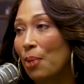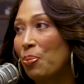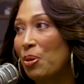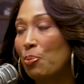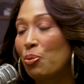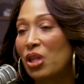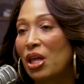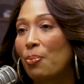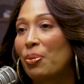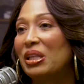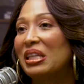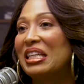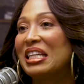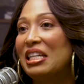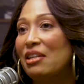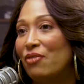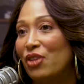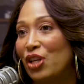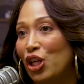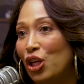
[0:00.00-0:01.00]
People that
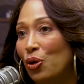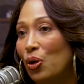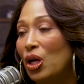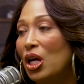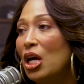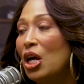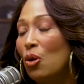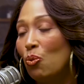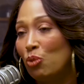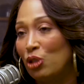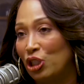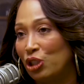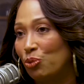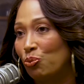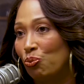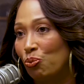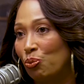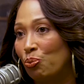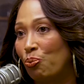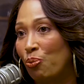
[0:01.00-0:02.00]
believe in you, which
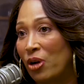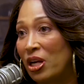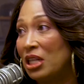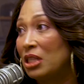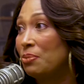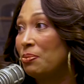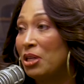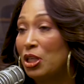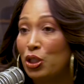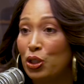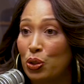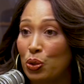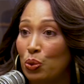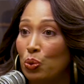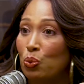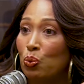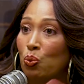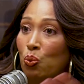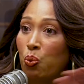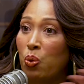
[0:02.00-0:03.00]
brings me
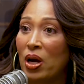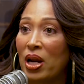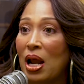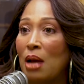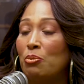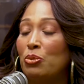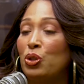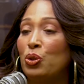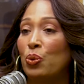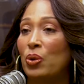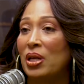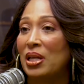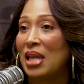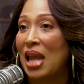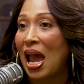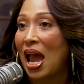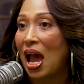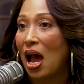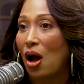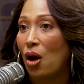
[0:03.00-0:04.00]
to what I'm doing
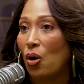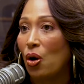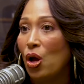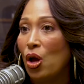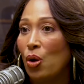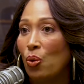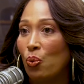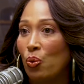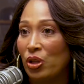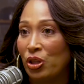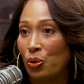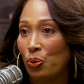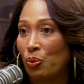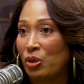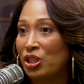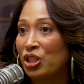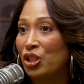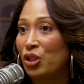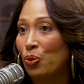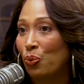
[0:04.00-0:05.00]
now with The
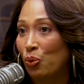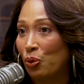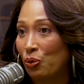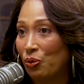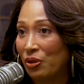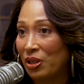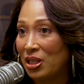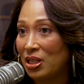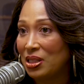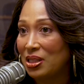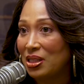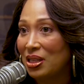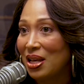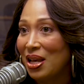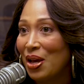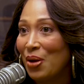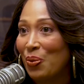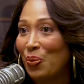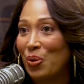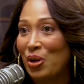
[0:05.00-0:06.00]
Rich and the Ruthless,
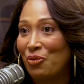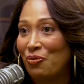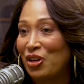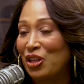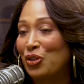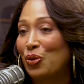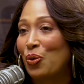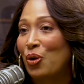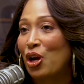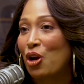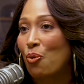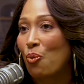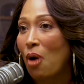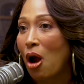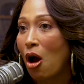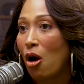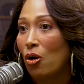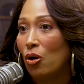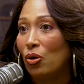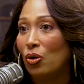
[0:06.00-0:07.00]
with Victoria
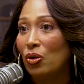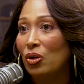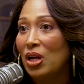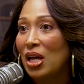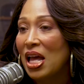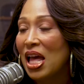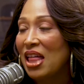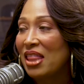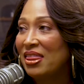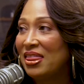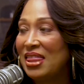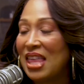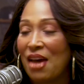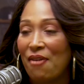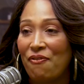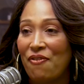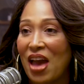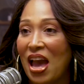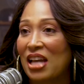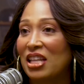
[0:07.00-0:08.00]
Rowell.
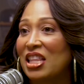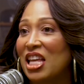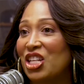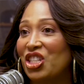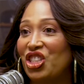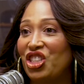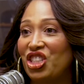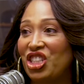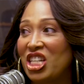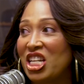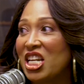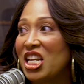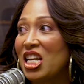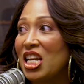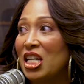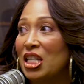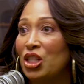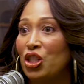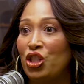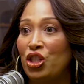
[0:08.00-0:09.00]
The fact that
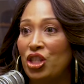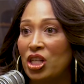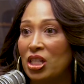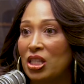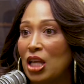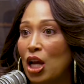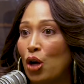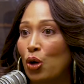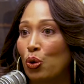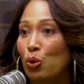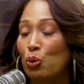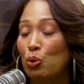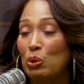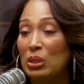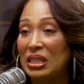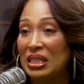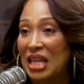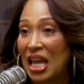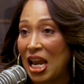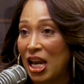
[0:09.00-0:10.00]
she is just a
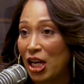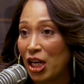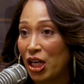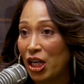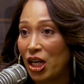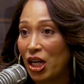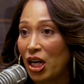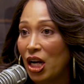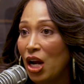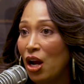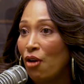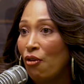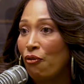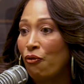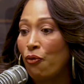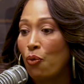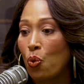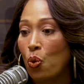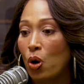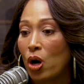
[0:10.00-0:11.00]
crusader
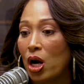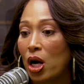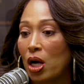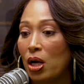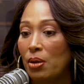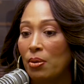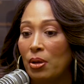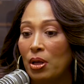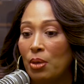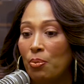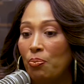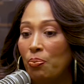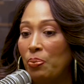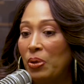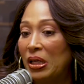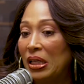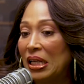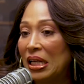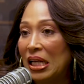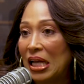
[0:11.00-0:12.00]
for
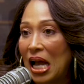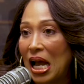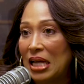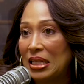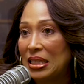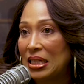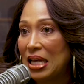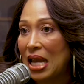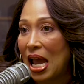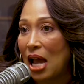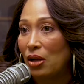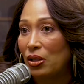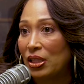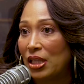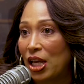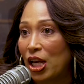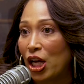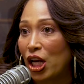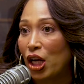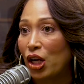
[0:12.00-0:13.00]
putting content
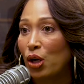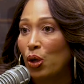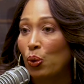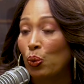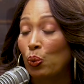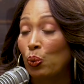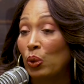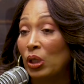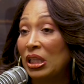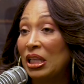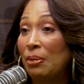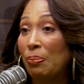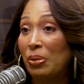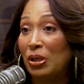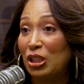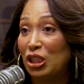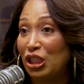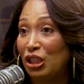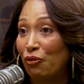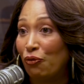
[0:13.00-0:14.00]
out there, really
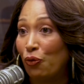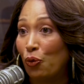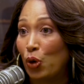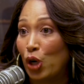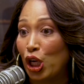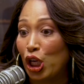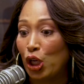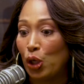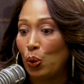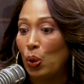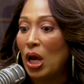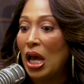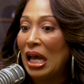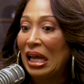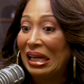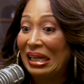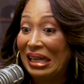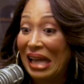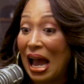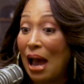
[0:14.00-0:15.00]
pushing for you,
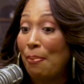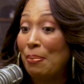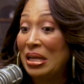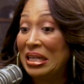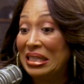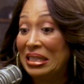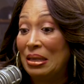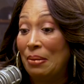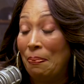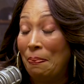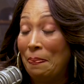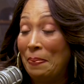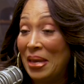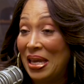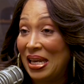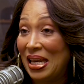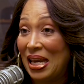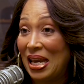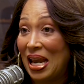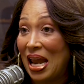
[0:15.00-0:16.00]
got me
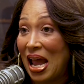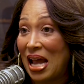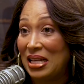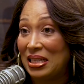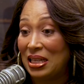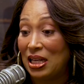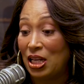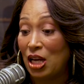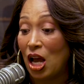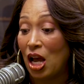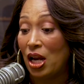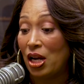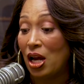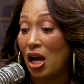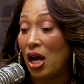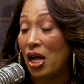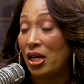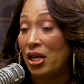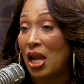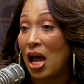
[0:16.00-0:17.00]
submitted as a